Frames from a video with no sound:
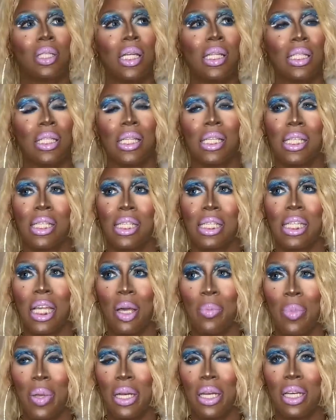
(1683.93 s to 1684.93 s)
Just to
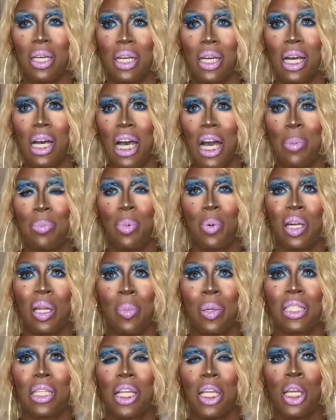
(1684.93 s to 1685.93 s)
sum it up,
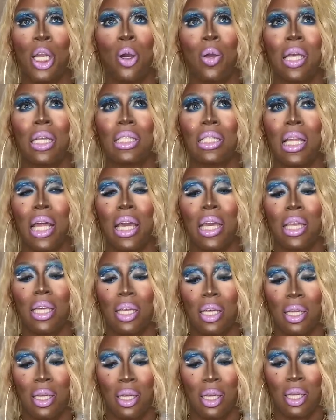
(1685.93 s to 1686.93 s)
pretty much, you know, it's
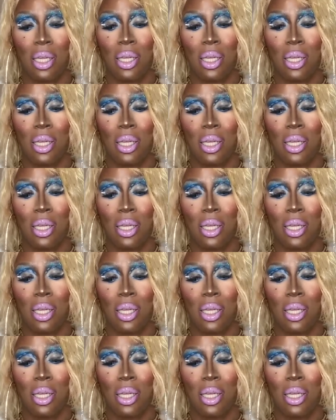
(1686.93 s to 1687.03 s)
like,